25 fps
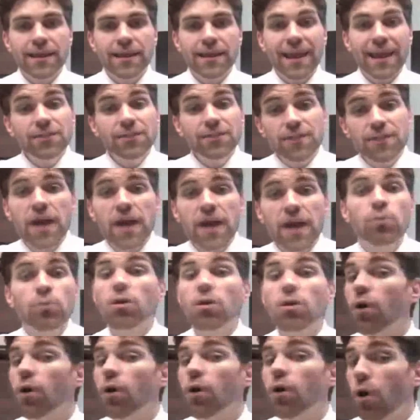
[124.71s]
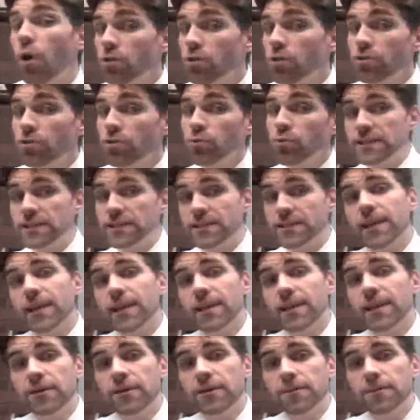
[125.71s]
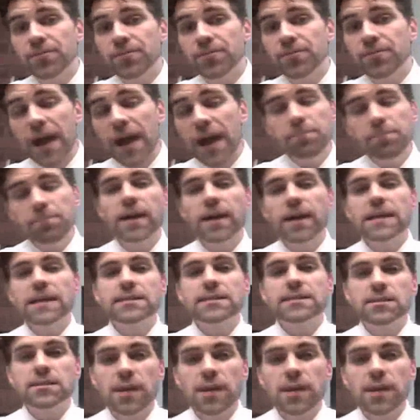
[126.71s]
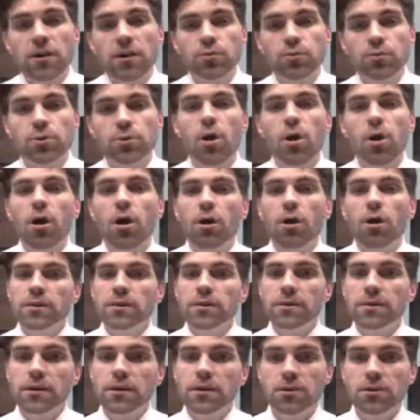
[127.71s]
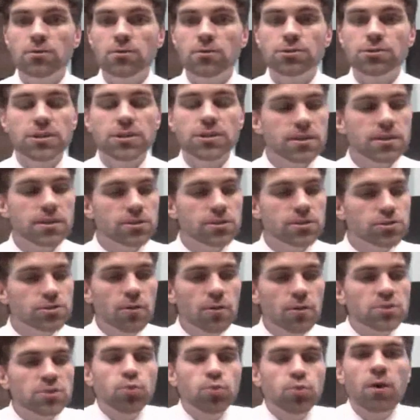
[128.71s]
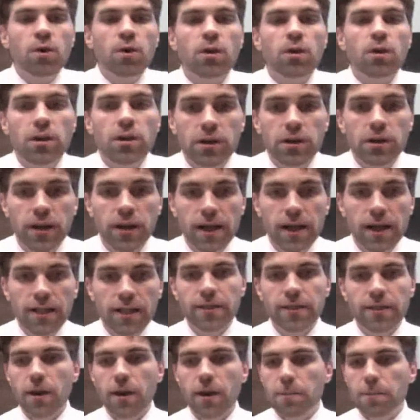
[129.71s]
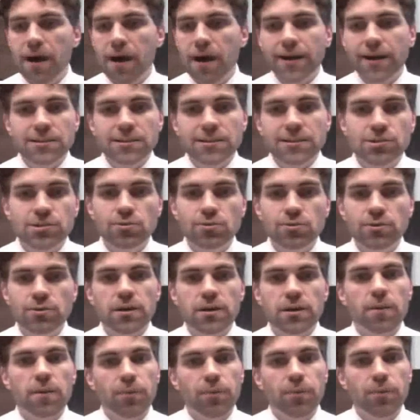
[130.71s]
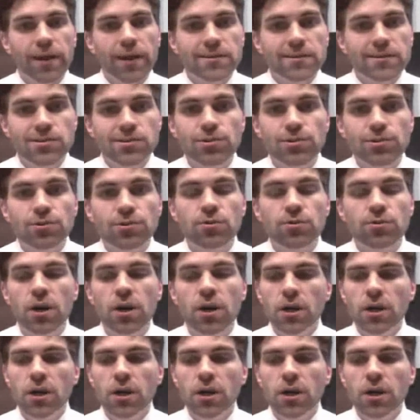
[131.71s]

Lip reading: And if that were all that we did, that by itself would already be huge, because there's so much work that our bodies do and that our brains do